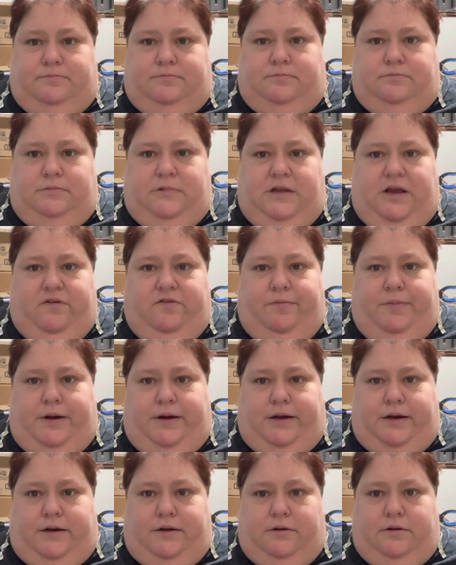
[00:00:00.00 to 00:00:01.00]
Never
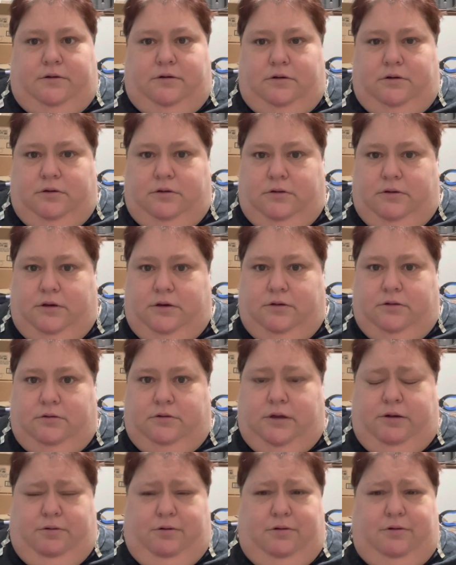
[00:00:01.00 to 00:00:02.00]
mind.
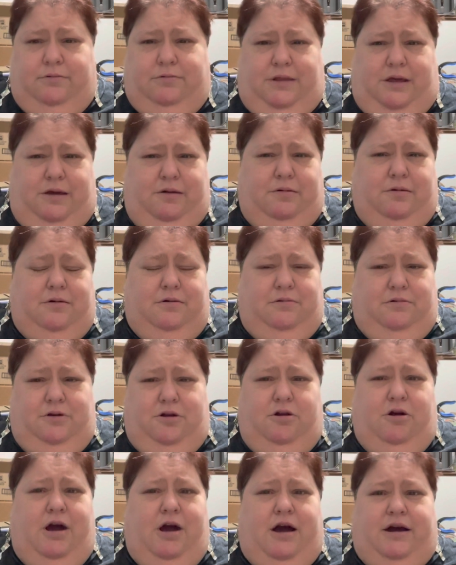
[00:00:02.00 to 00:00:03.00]
They were,
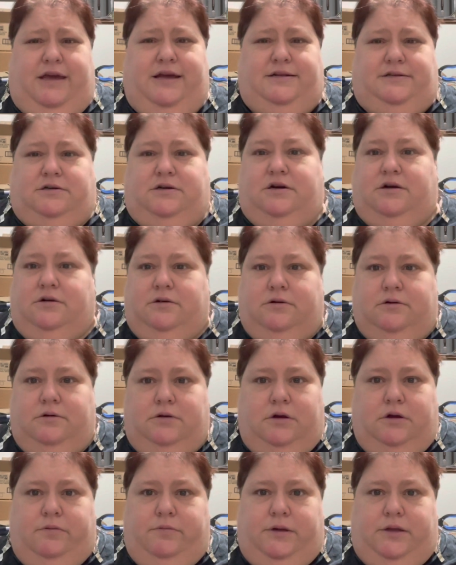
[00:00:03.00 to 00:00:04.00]
you know how kids are.
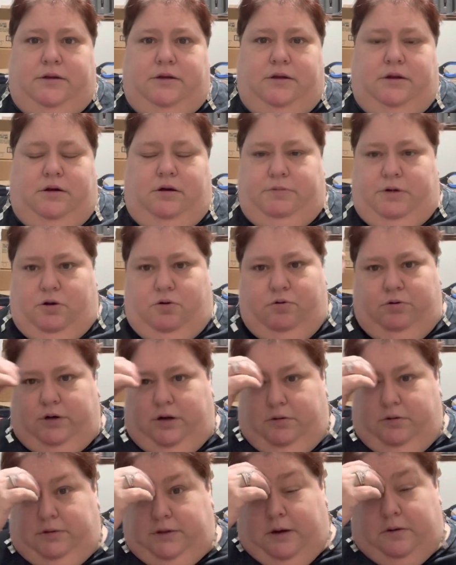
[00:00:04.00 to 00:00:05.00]
I'm not going
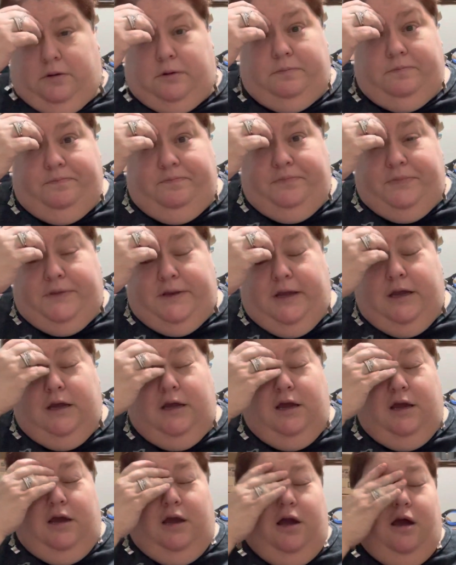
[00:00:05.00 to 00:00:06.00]
there with that one.
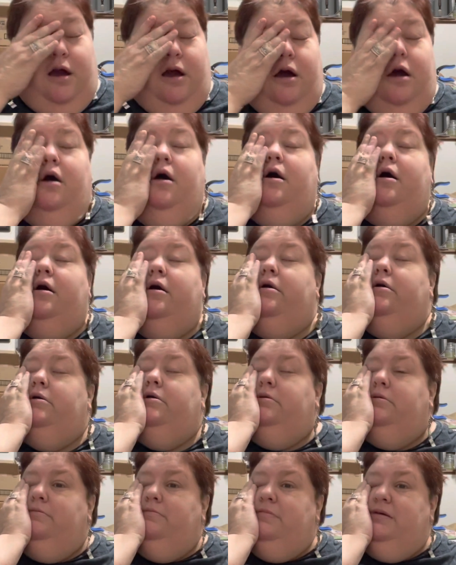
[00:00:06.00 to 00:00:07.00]

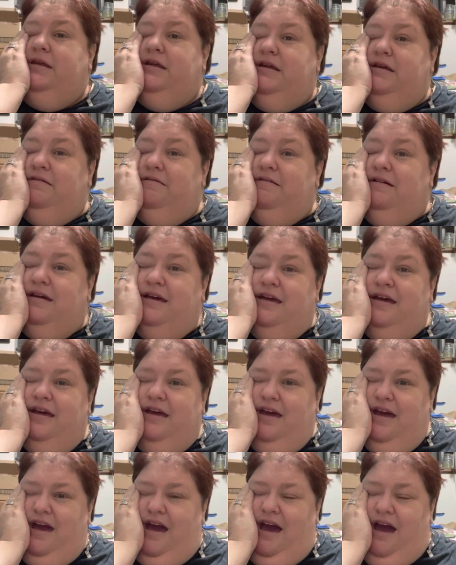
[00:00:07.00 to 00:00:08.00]
But anyway,
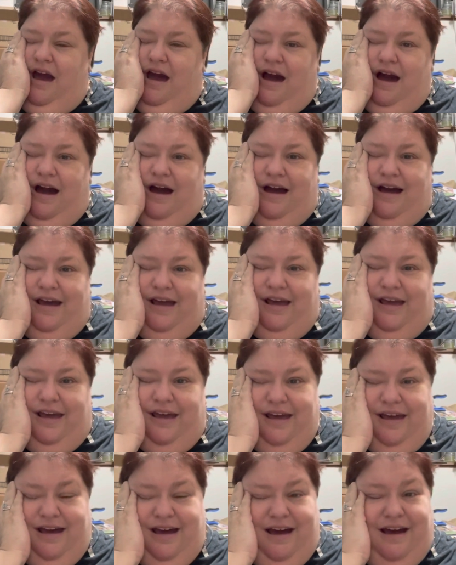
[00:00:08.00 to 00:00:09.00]

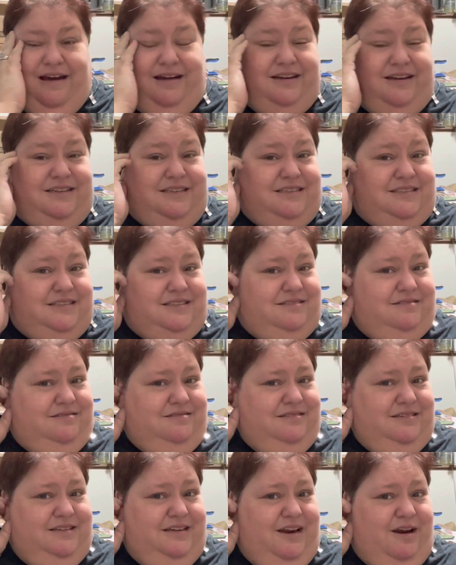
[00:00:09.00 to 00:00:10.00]
I just,
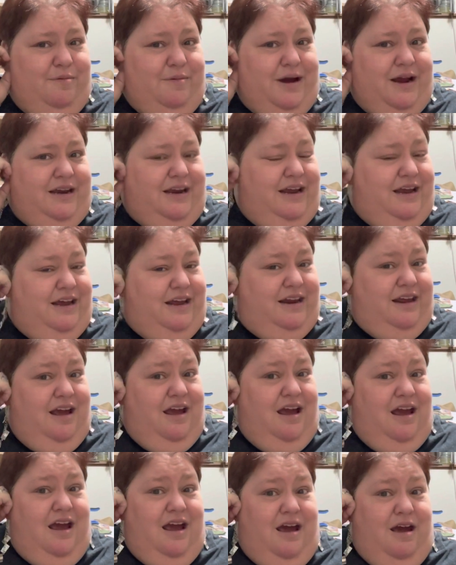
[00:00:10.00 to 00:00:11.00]
my dad
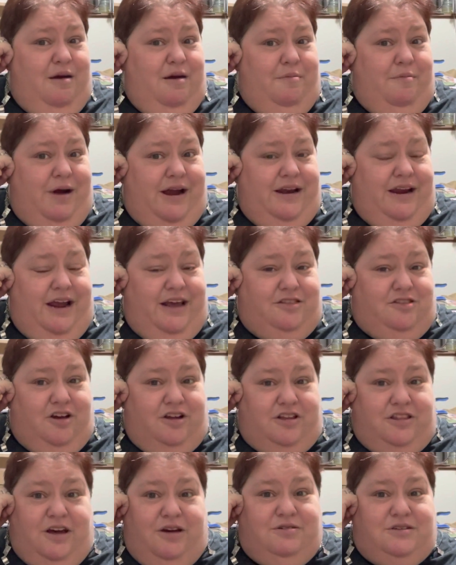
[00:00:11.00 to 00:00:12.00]

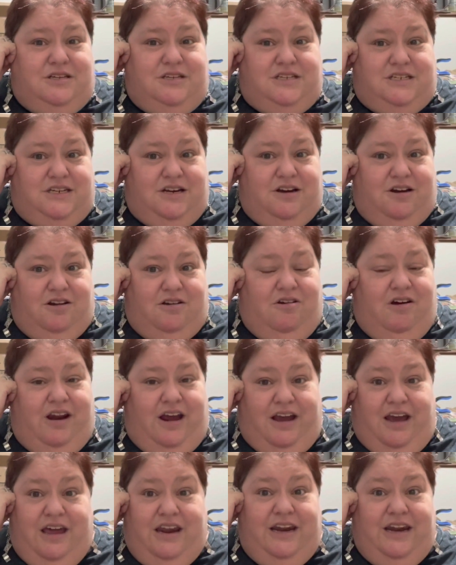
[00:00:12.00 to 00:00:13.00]
thought that was hysterical. And
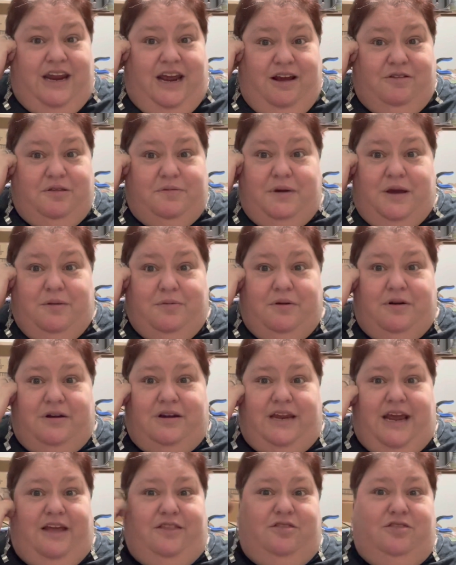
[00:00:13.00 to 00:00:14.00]
I got an A on the paper.
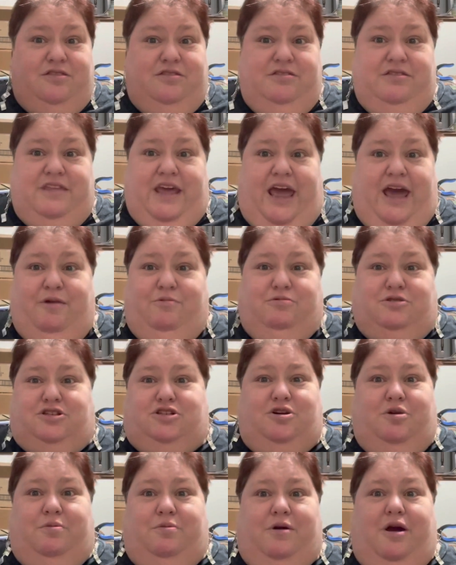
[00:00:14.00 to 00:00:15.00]
Dad was
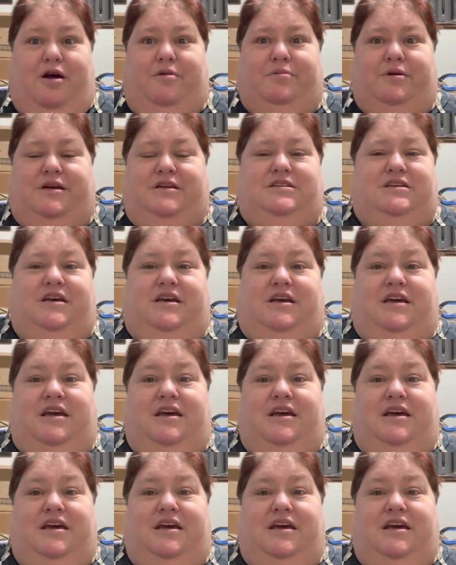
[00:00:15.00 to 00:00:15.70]
so proud of me. He's like,